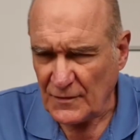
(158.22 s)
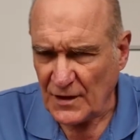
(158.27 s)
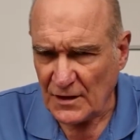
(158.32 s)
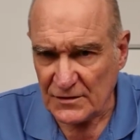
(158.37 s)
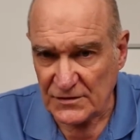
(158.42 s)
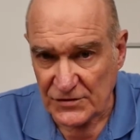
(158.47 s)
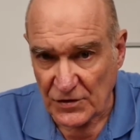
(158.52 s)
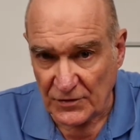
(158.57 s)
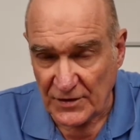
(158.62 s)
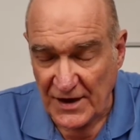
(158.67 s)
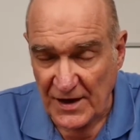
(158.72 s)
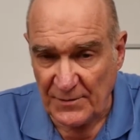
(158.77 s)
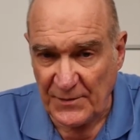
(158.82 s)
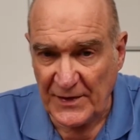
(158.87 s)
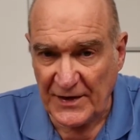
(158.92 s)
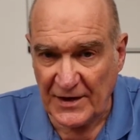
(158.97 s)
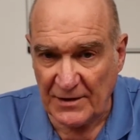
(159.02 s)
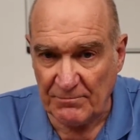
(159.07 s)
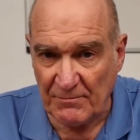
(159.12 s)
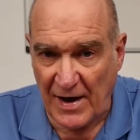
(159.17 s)
So
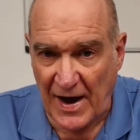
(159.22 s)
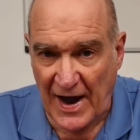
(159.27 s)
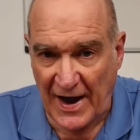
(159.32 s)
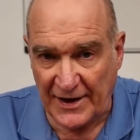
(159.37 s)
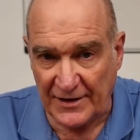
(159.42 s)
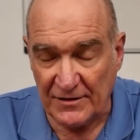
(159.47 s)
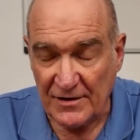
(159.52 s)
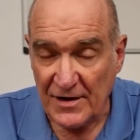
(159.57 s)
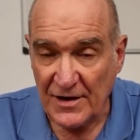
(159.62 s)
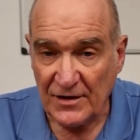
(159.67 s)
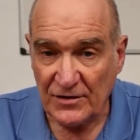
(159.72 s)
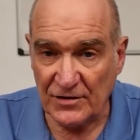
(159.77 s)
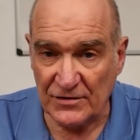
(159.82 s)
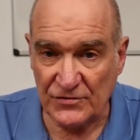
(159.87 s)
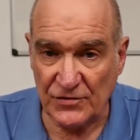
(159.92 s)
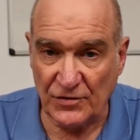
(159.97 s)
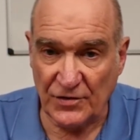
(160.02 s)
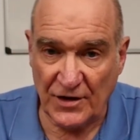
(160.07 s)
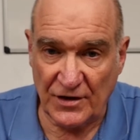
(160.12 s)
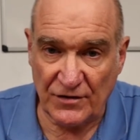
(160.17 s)
keeping in mind, there's
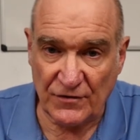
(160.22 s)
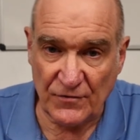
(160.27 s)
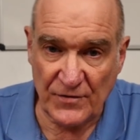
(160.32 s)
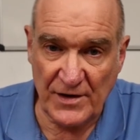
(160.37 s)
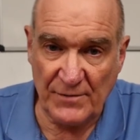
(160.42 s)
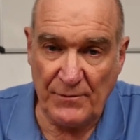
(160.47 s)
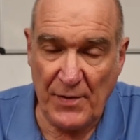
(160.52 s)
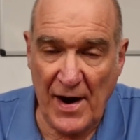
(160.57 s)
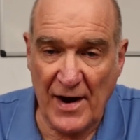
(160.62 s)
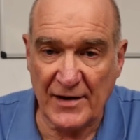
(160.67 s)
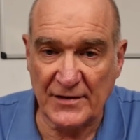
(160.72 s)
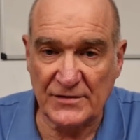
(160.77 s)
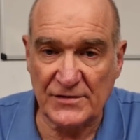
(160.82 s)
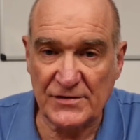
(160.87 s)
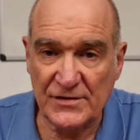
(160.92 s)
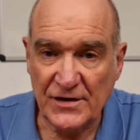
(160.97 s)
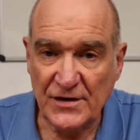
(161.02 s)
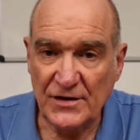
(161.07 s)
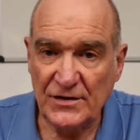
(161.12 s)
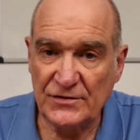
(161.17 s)
only 3
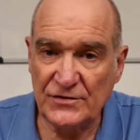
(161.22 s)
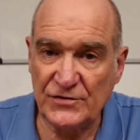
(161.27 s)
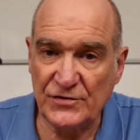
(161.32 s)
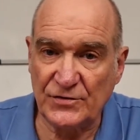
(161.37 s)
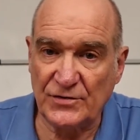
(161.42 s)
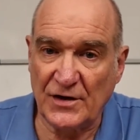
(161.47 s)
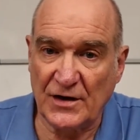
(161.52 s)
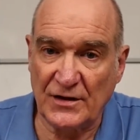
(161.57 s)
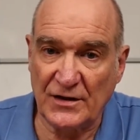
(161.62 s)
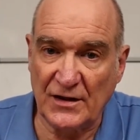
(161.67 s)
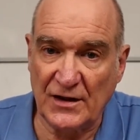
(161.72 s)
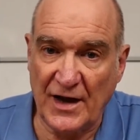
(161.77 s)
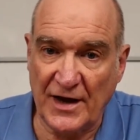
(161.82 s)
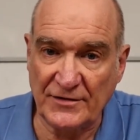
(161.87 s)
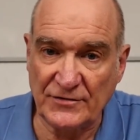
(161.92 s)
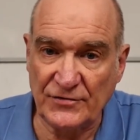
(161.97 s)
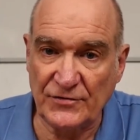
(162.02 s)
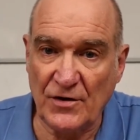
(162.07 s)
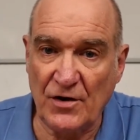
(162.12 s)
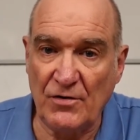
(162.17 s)
parts to an
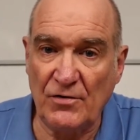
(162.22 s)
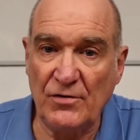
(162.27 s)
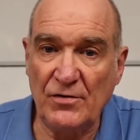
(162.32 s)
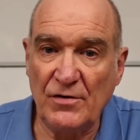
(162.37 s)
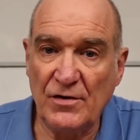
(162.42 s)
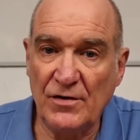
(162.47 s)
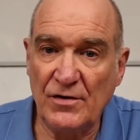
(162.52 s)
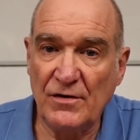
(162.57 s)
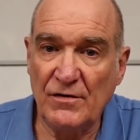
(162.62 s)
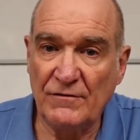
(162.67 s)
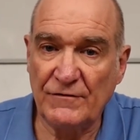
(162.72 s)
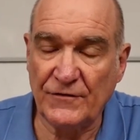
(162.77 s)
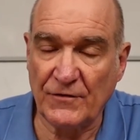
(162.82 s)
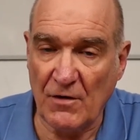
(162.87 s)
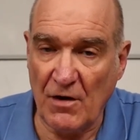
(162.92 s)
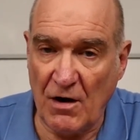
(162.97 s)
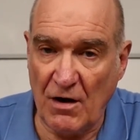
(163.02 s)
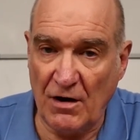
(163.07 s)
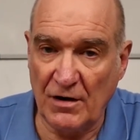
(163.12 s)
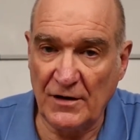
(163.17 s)

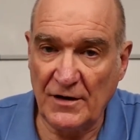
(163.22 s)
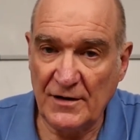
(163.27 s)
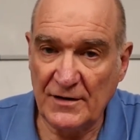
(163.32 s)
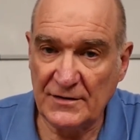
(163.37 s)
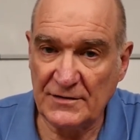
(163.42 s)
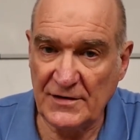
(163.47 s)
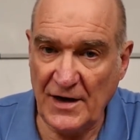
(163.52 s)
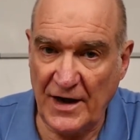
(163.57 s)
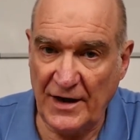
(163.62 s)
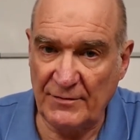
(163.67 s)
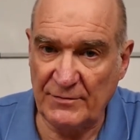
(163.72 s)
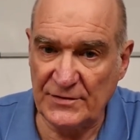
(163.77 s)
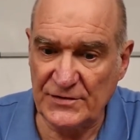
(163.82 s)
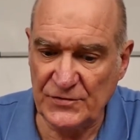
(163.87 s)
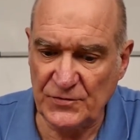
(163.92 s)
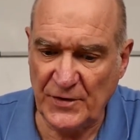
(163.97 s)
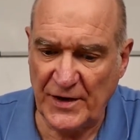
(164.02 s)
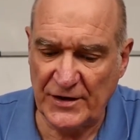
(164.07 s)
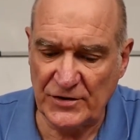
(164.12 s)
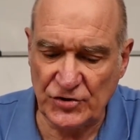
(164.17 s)
Electrofrog type
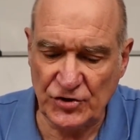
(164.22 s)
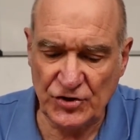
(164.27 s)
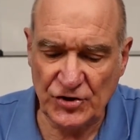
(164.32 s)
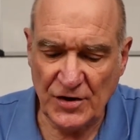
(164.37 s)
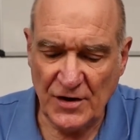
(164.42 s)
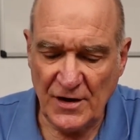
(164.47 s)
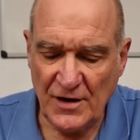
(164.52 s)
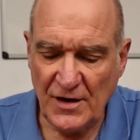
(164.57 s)
switch.